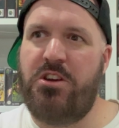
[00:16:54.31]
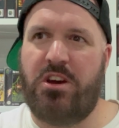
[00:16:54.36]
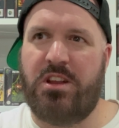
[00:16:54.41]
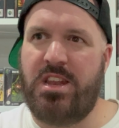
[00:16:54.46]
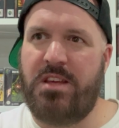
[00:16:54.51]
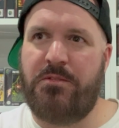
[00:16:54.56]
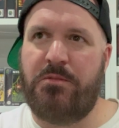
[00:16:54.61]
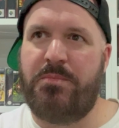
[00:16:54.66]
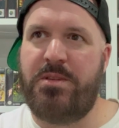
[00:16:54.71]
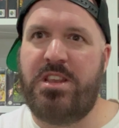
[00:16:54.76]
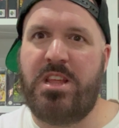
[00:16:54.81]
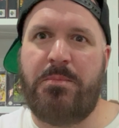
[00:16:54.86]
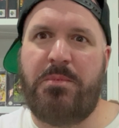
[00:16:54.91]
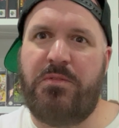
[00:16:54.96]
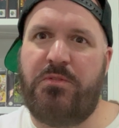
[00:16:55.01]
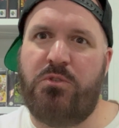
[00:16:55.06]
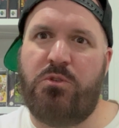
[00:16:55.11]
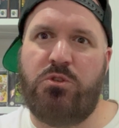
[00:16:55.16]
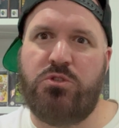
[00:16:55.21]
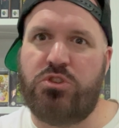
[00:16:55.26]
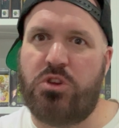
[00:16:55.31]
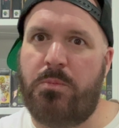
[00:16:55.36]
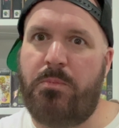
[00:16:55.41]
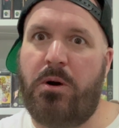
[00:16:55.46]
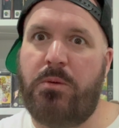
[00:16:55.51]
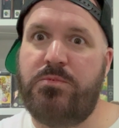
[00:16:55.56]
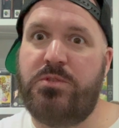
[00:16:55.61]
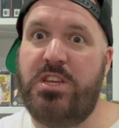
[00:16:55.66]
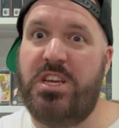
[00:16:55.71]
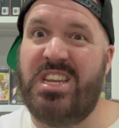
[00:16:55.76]
I've never been there before, so I
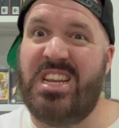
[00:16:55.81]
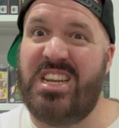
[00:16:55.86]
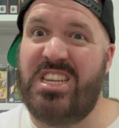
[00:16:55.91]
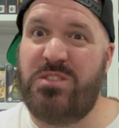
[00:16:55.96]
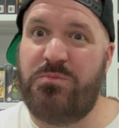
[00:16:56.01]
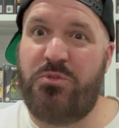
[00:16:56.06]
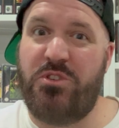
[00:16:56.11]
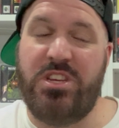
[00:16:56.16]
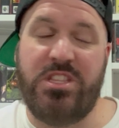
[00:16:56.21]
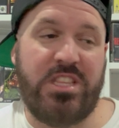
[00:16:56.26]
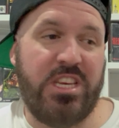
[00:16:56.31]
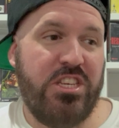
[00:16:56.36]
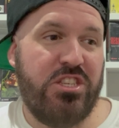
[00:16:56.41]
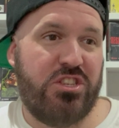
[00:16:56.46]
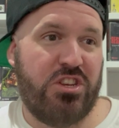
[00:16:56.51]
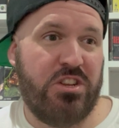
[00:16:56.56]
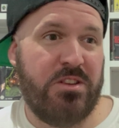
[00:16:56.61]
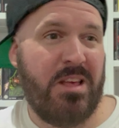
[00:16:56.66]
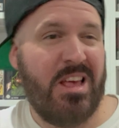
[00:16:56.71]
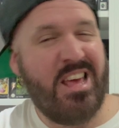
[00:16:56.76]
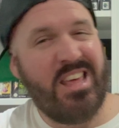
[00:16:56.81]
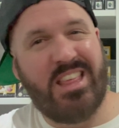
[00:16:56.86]
popped in, and it's pretty decent.